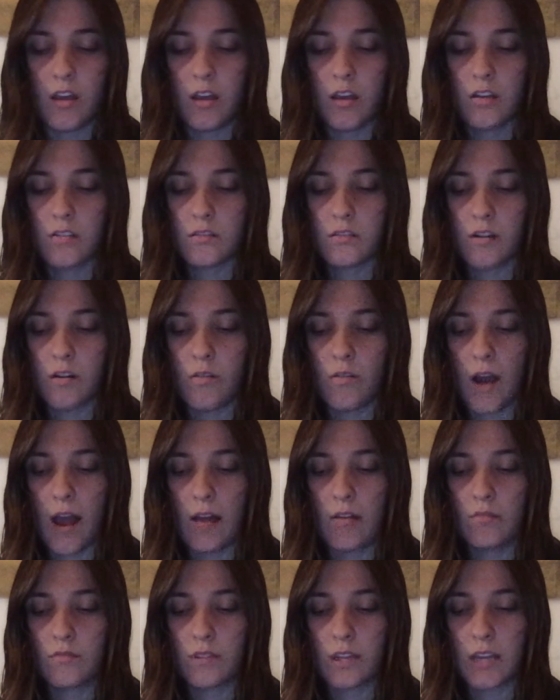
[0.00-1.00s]
So I
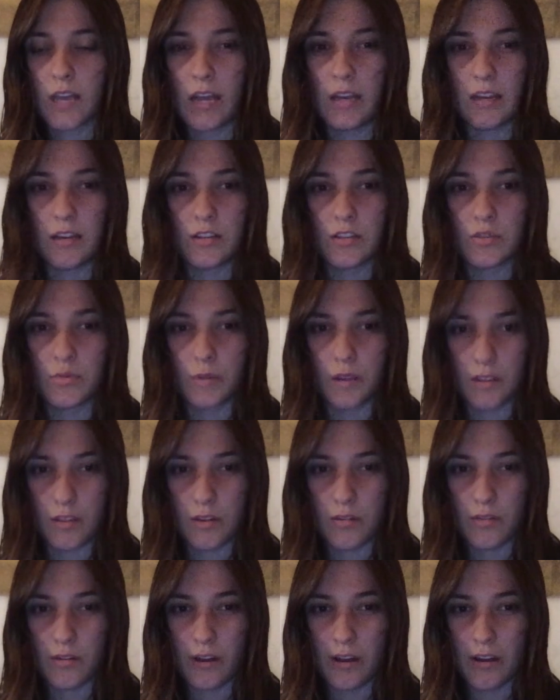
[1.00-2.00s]
don't think I need to sweeten
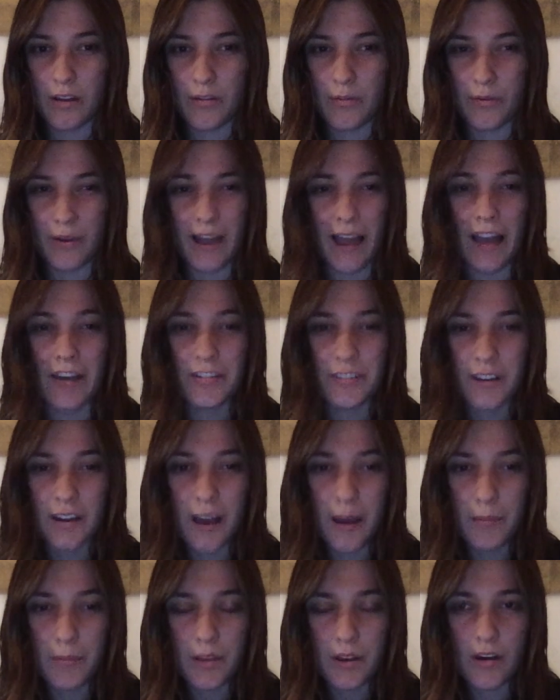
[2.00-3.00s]
the reaction
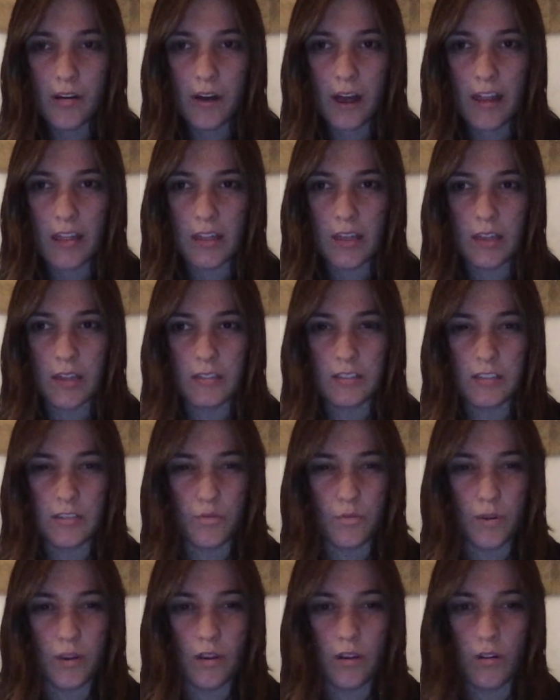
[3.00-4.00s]
up, I think this is
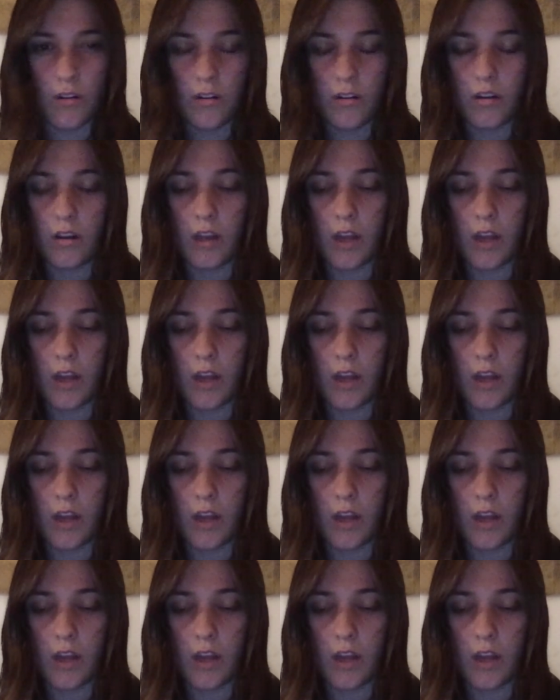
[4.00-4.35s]
real.